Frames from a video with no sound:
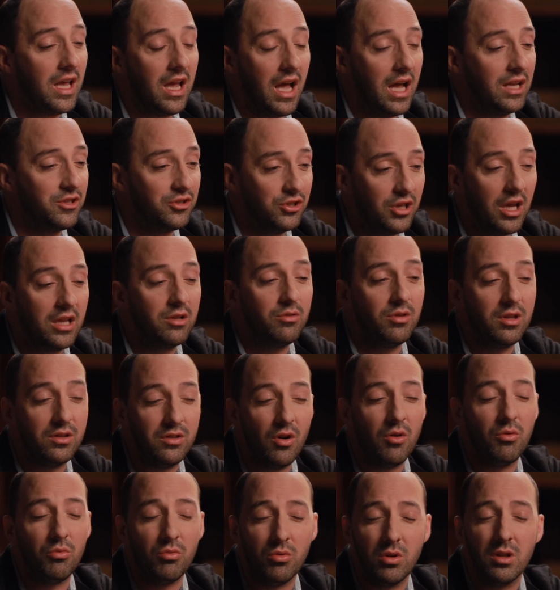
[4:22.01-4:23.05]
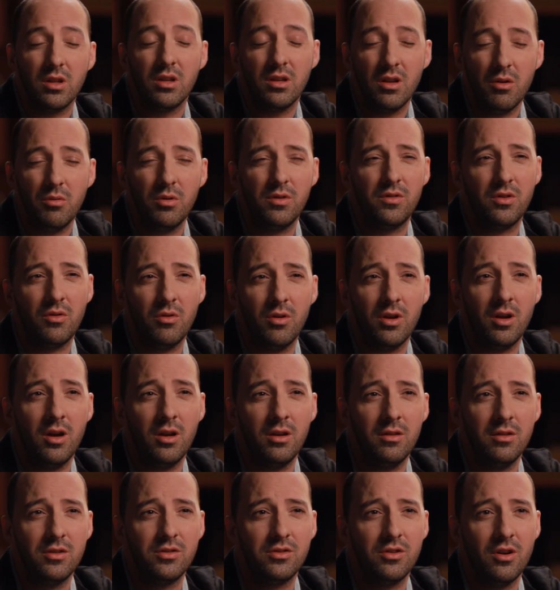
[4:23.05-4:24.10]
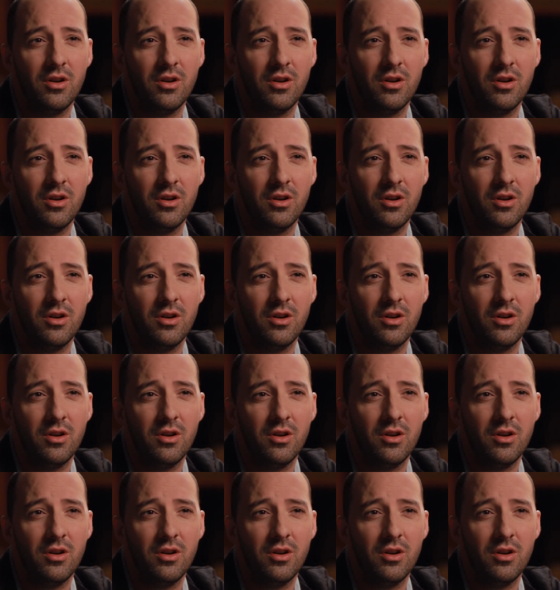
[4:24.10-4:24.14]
day, I genuinely don't really know what's going on in the